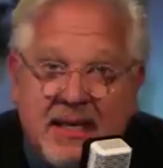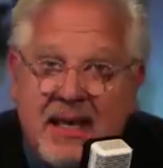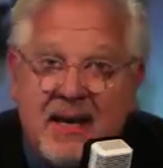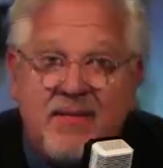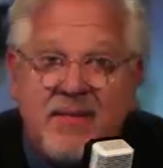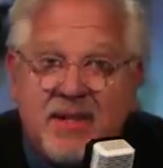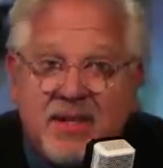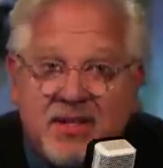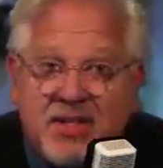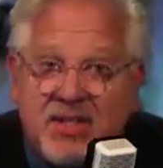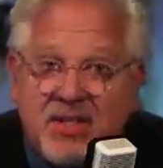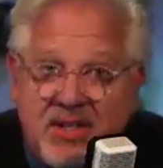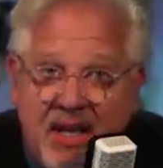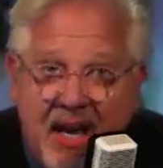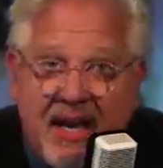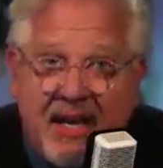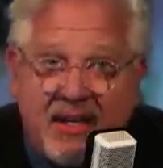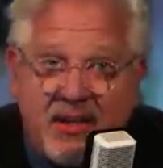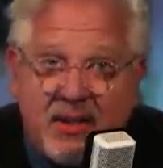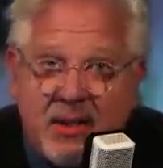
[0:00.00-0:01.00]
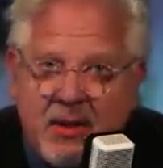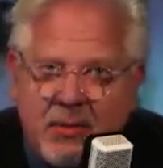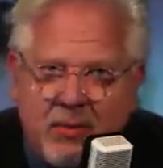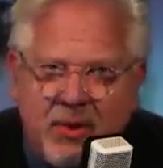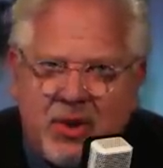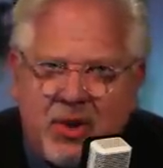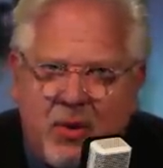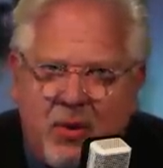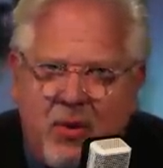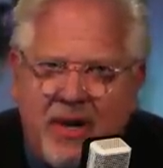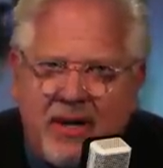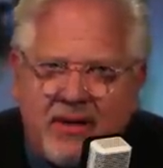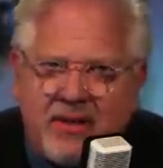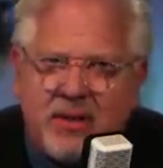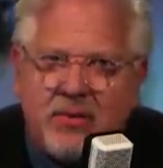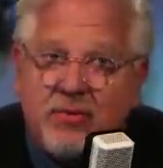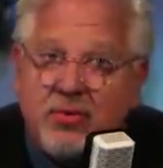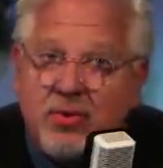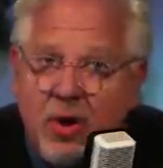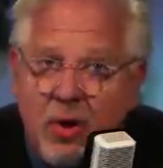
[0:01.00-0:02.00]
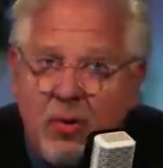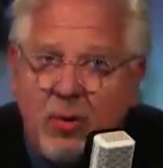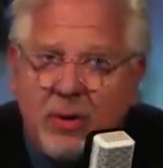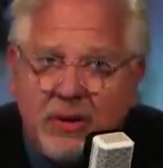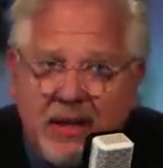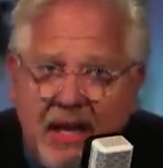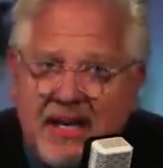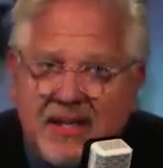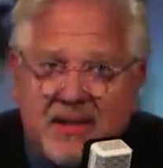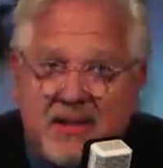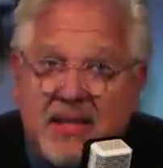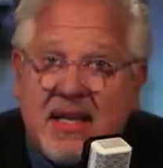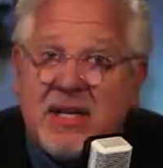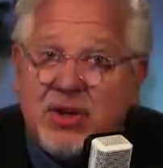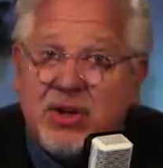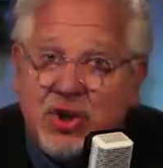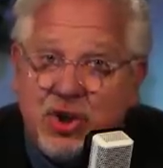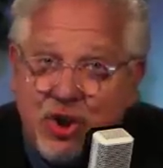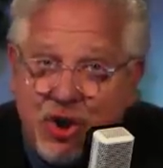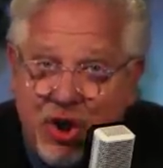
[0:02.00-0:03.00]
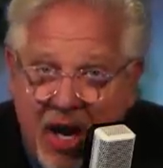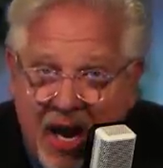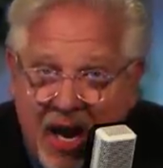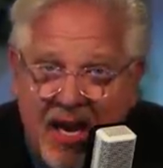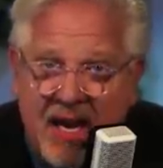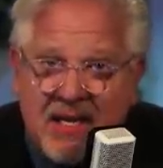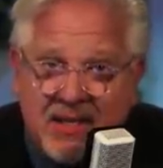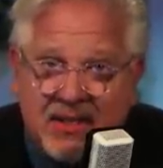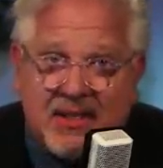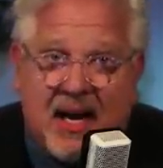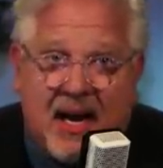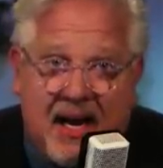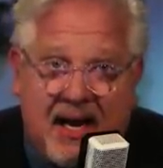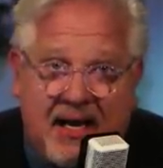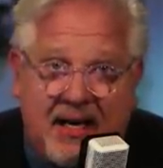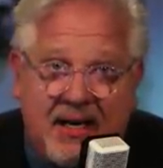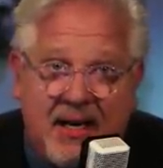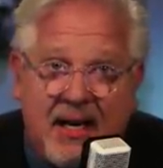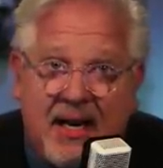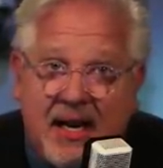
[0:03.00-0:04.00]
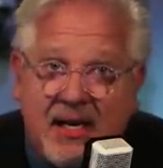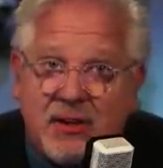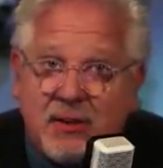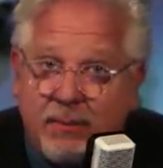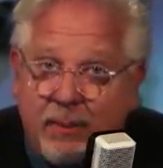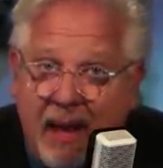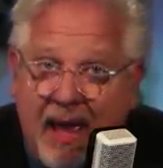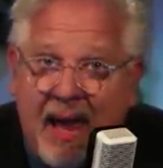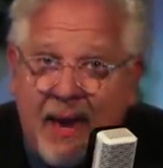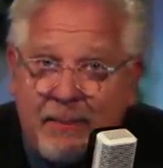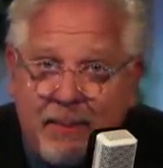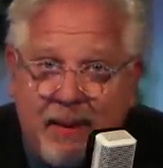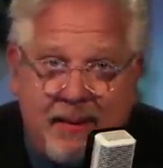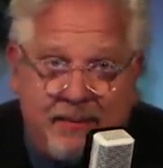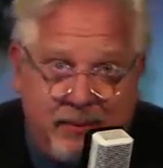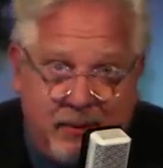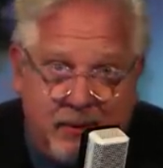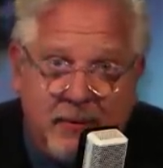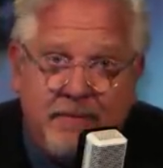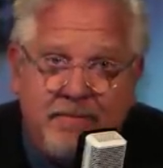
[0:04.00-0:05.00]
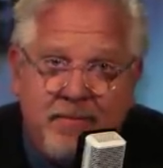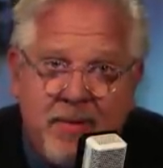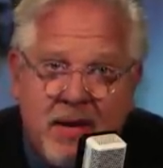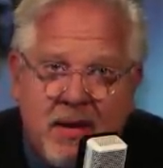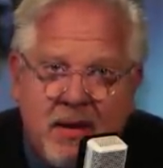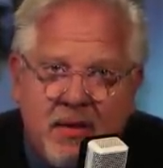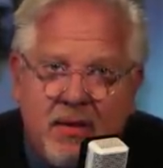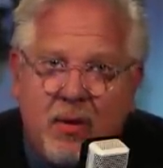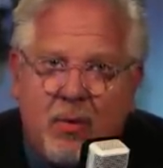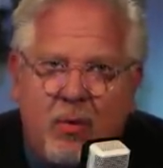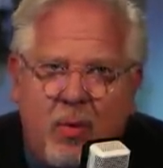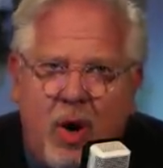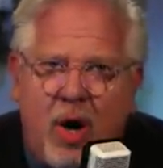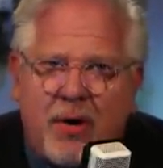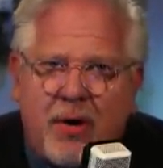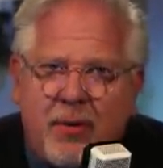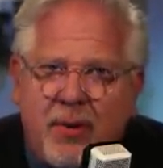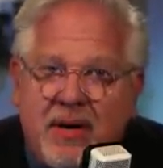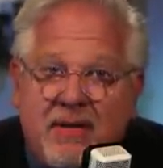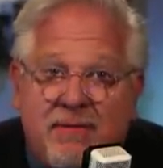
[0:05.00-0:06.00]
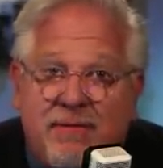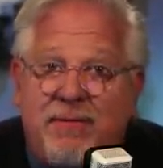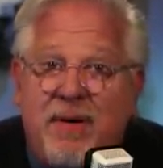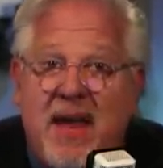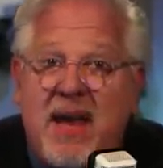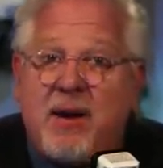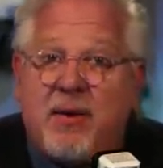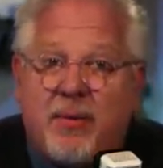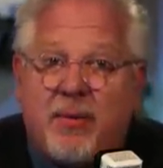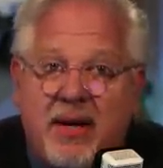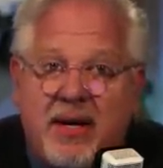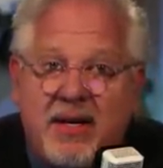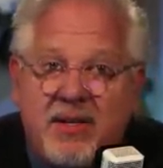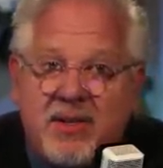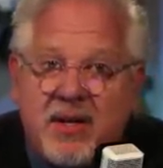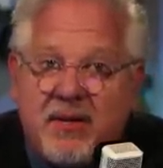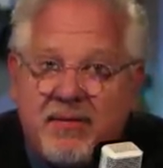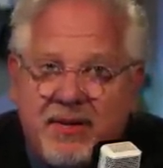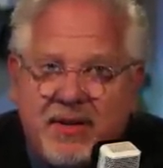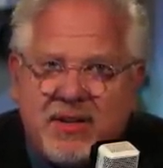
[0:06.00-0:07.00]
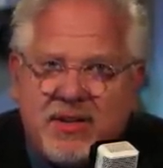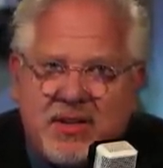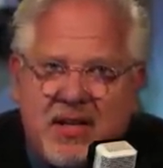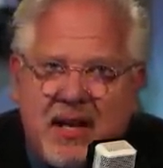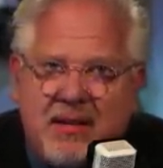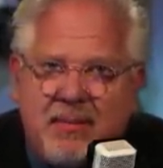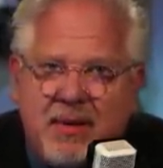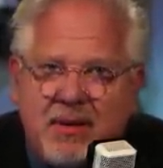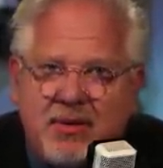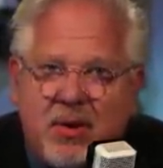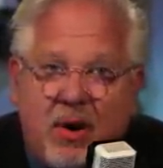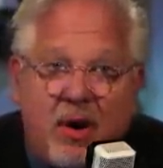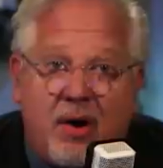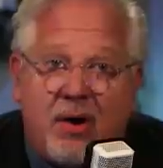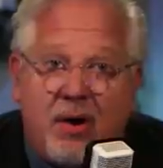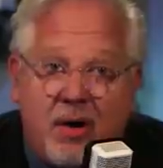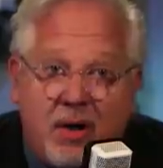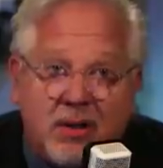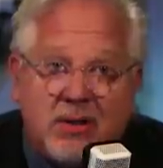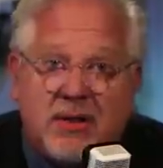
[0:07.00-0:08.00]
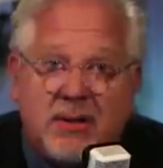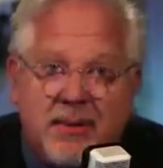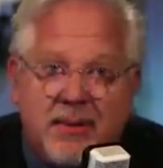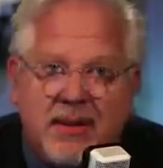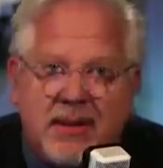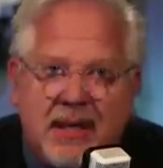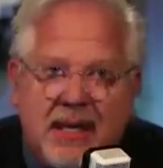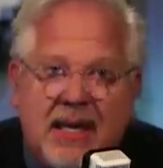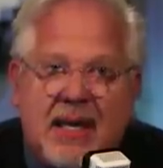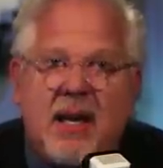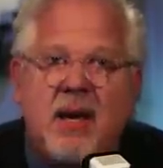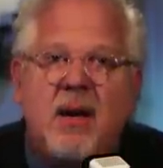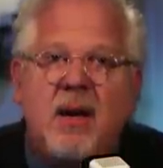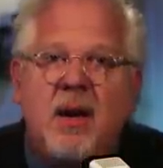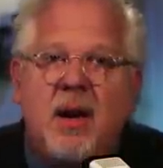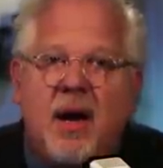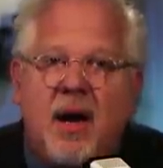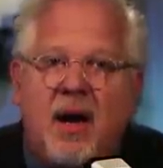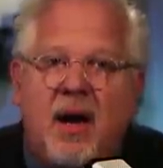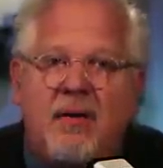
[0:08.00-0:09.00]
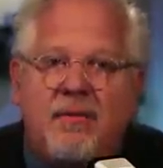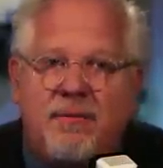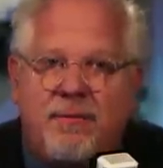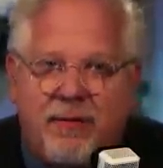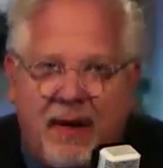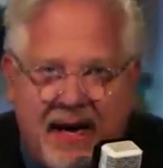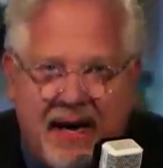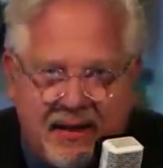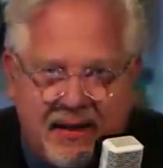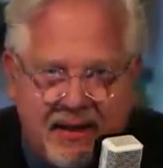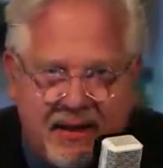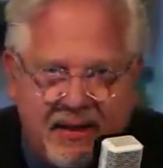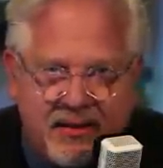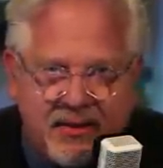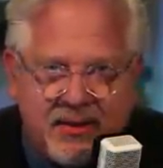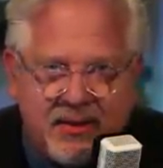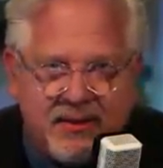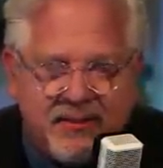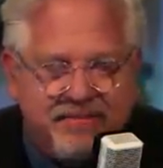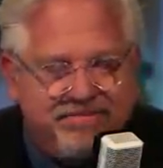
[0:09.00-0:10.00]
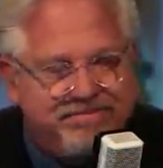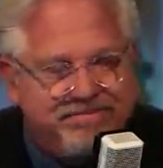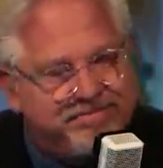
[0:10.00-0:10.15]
given the stakes, which equate to no less than genocide against black people, the watery vagaries of this statement are ultimately of violence.